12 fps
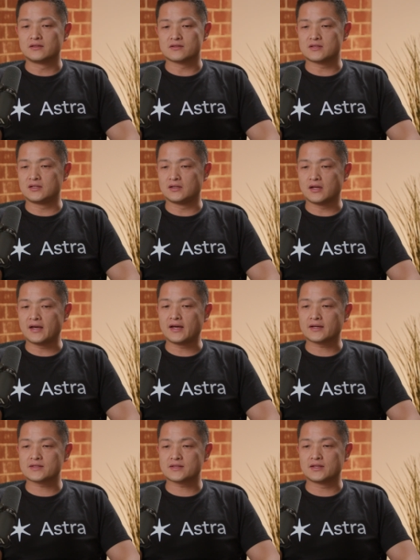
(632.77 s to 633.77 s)
You see an
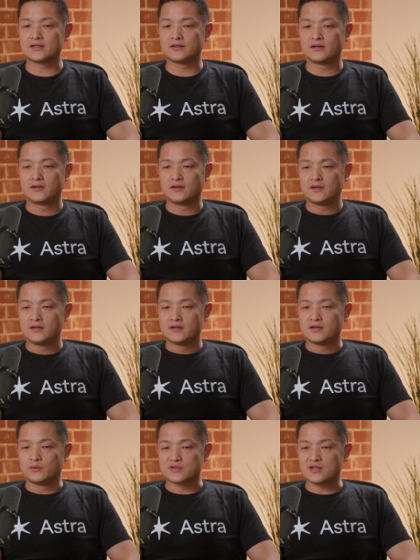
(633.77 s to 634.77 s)
X, and
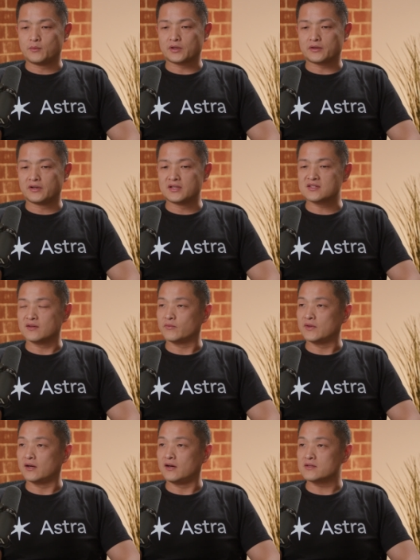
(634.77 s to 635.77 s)
when someone creates
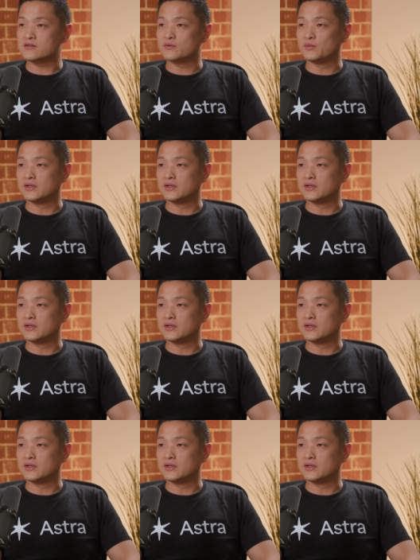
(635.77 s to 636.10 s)
something awesome,